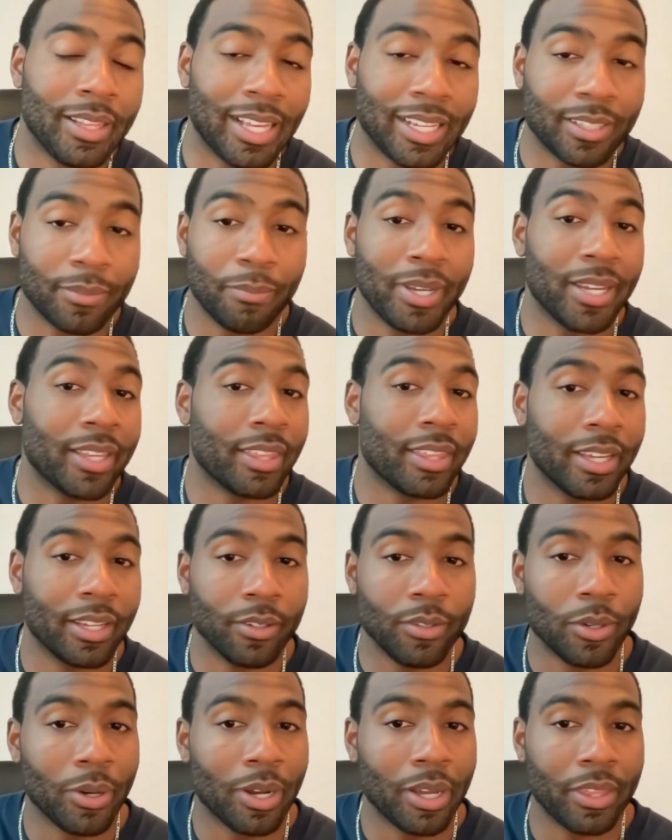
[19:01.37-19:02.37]
that's a big
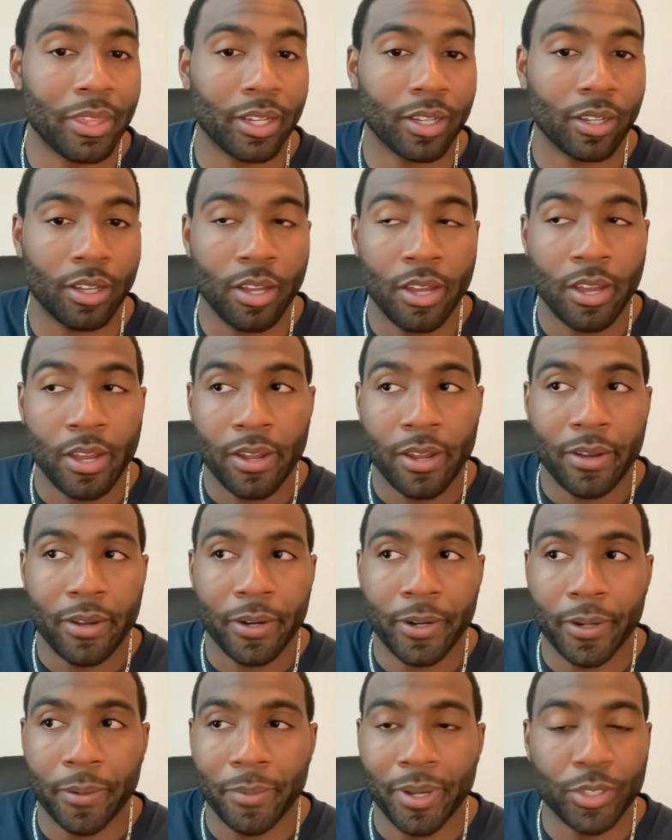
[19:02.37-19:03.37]
thing, I think,
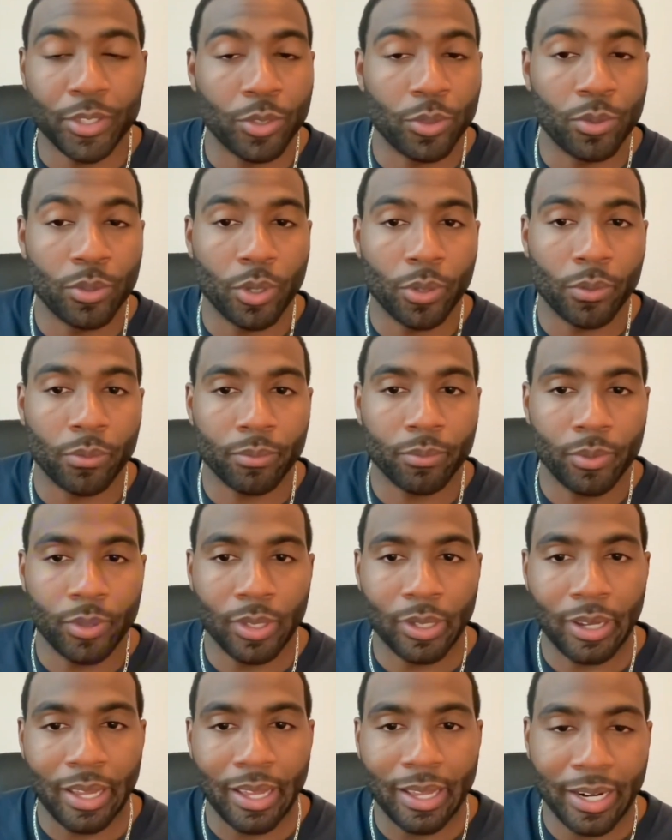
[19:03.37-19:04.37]
as
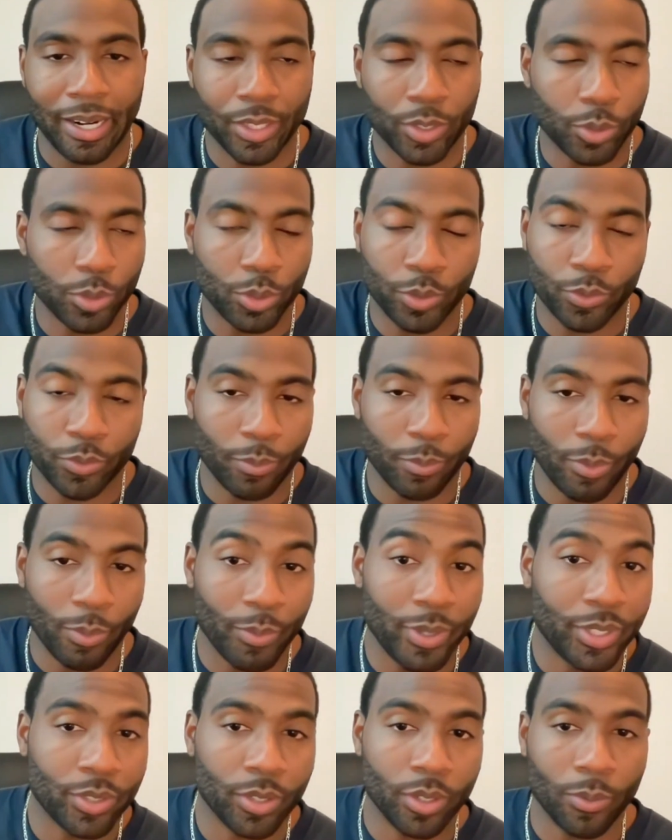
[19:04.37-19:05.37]
and I told you from when
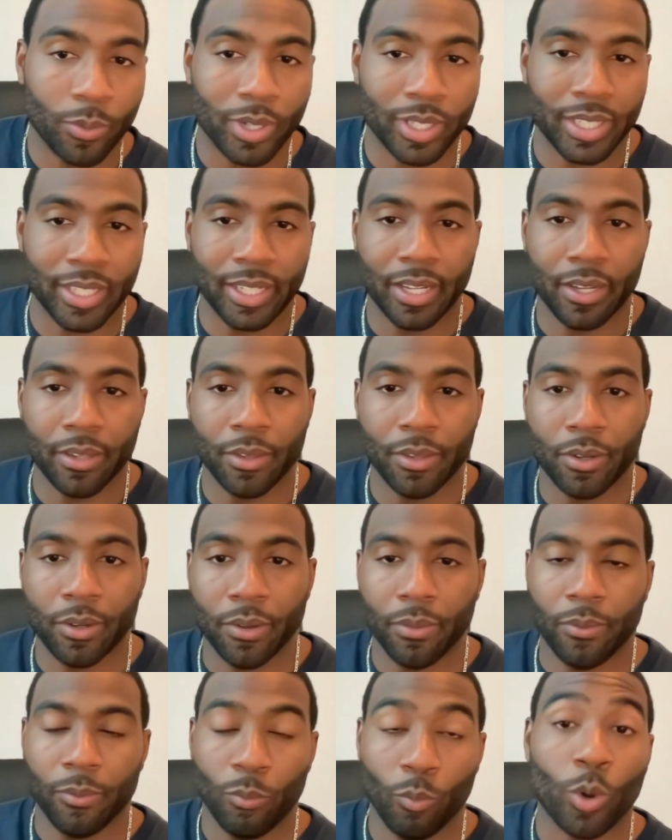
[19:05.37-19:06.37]
we started working
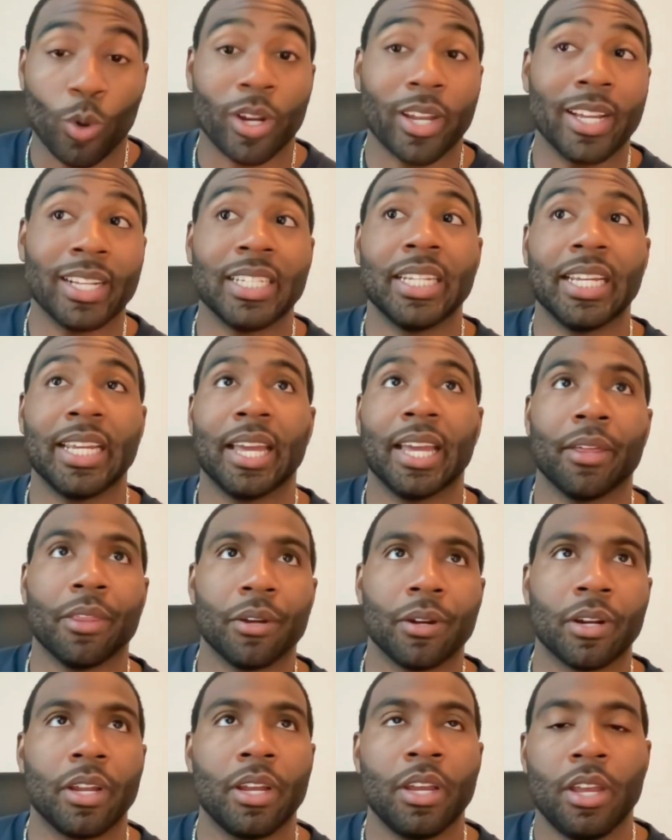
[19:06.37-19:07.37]

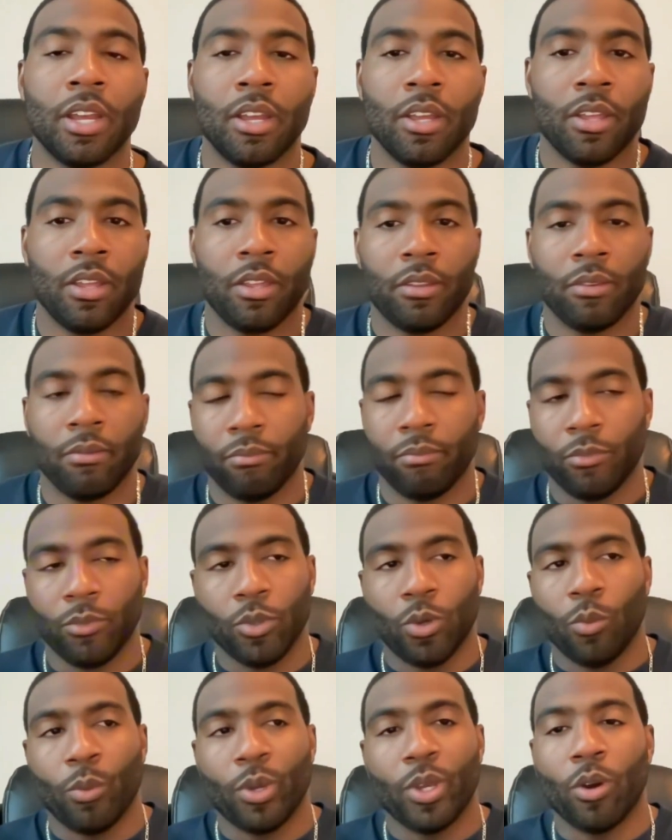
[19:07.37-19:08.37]
together,
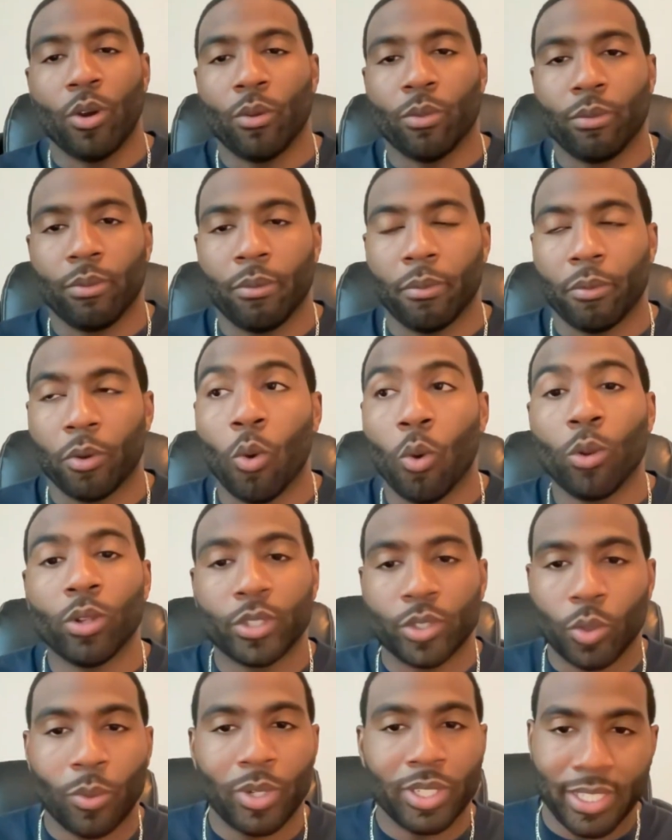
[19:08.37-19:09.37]
we the goal
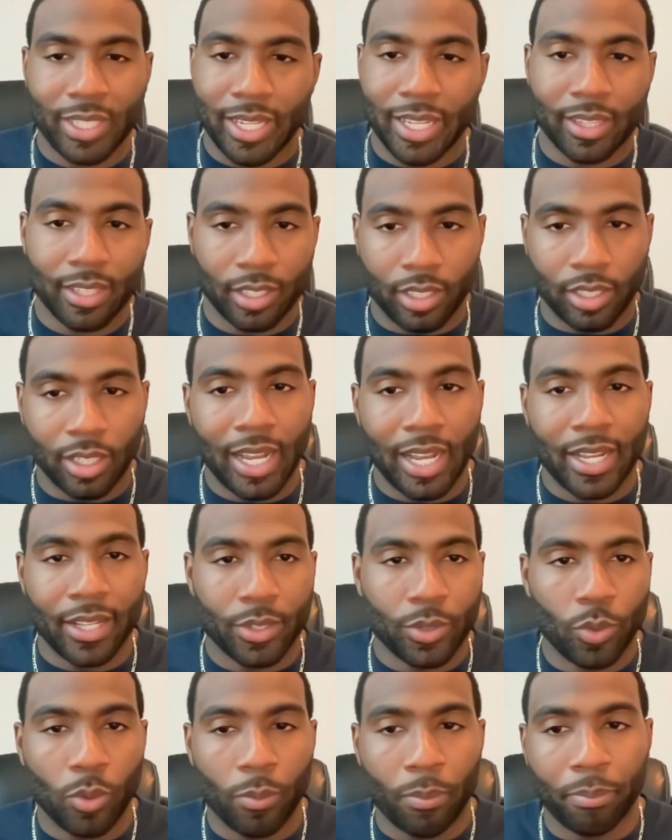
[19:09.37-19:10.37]
is always to get the client
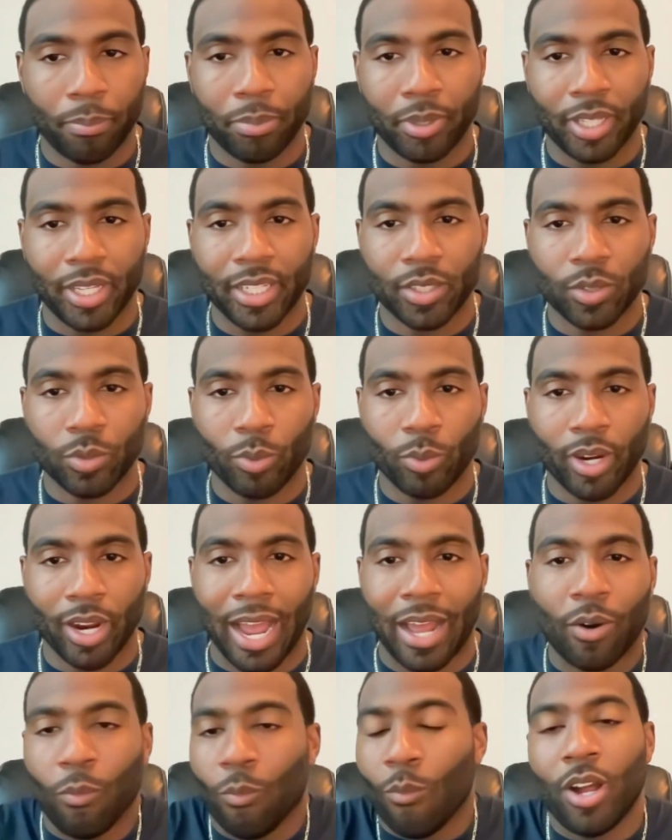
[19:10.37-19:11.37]
to a place where
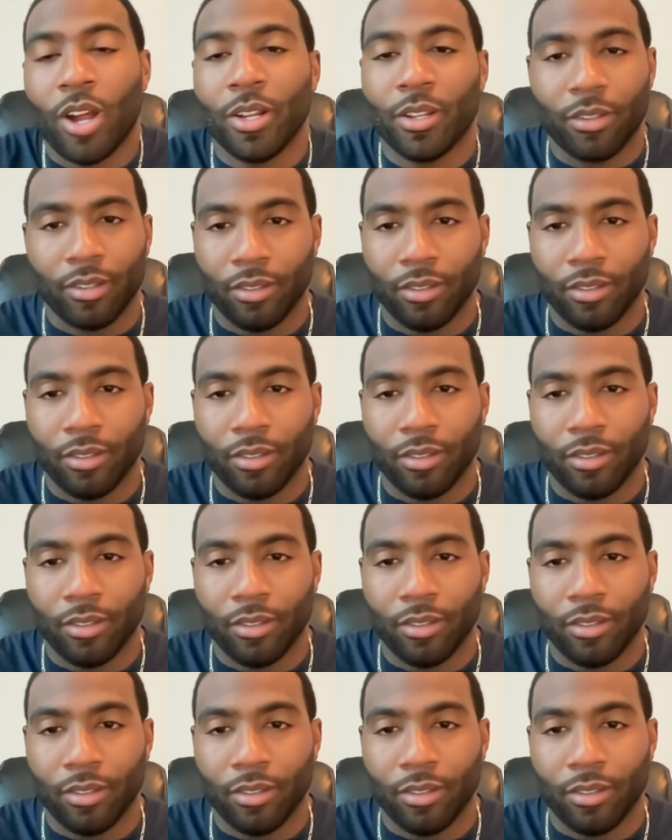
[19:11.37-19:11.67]
I don't want